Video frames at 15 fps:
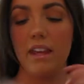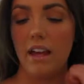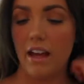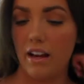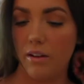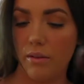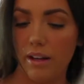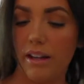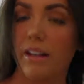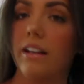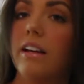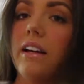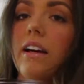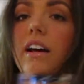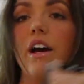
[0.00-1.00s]
Anyway,
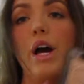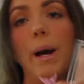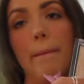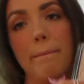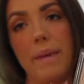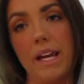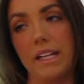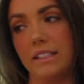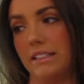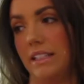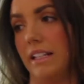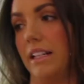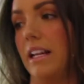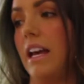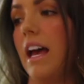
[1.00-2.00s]

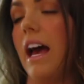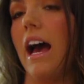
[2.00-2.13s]
amazing.